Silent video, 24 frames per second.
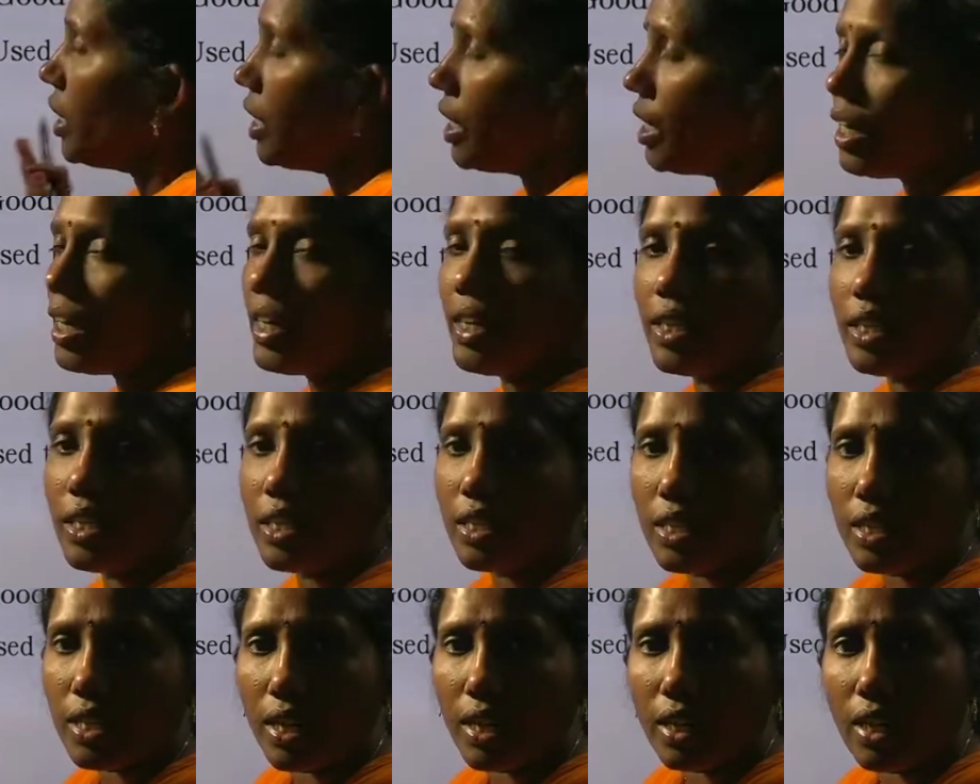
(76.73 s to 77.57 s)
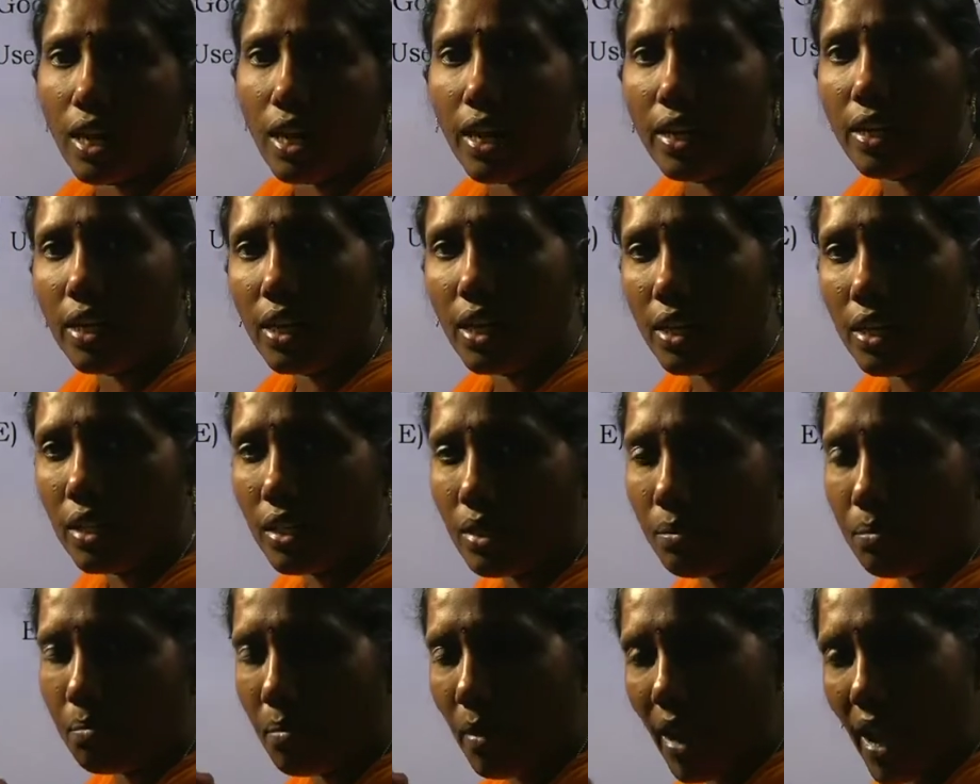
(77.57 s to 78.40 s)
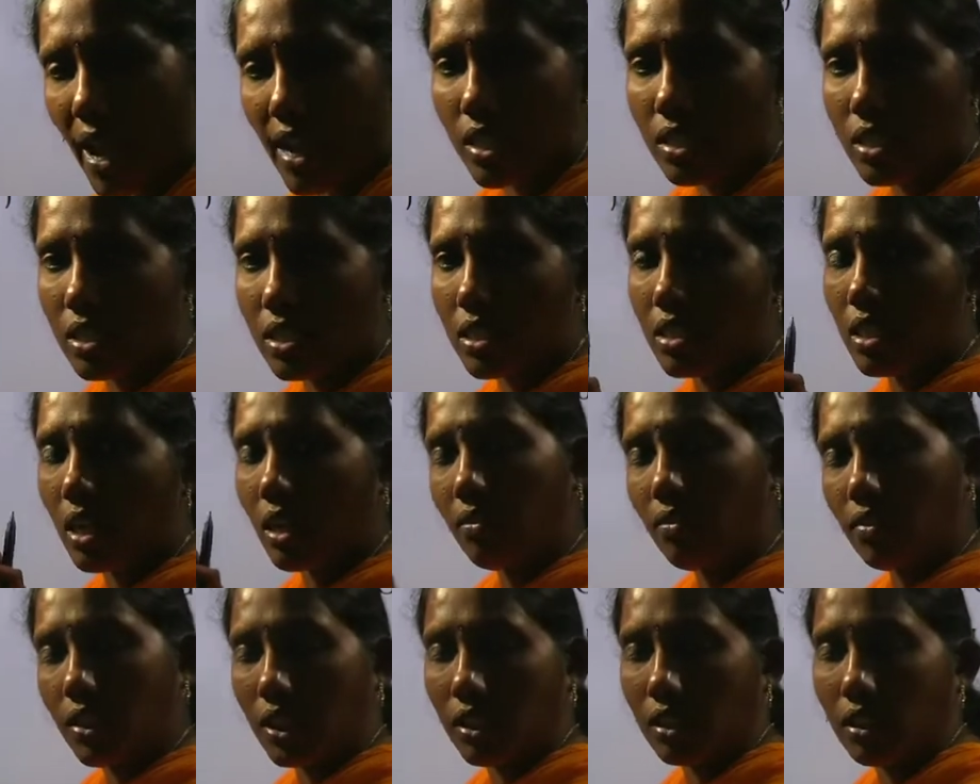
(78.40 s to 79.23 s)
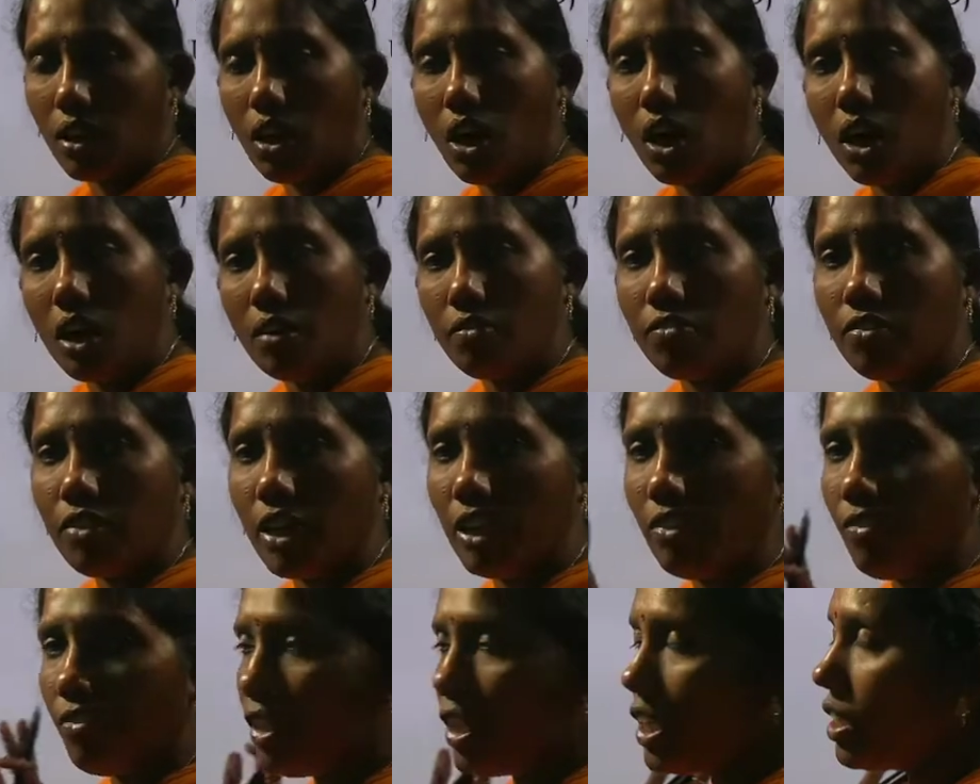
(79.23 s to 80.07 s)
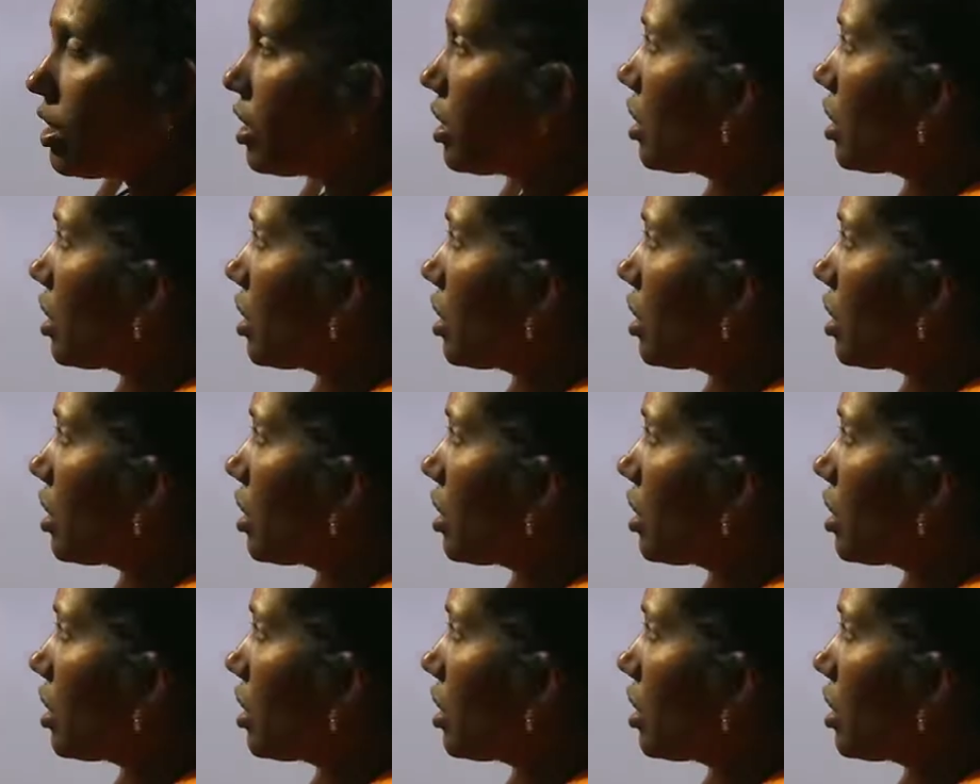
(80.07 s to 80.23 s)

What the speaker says: let us check and let's match the with column 1 with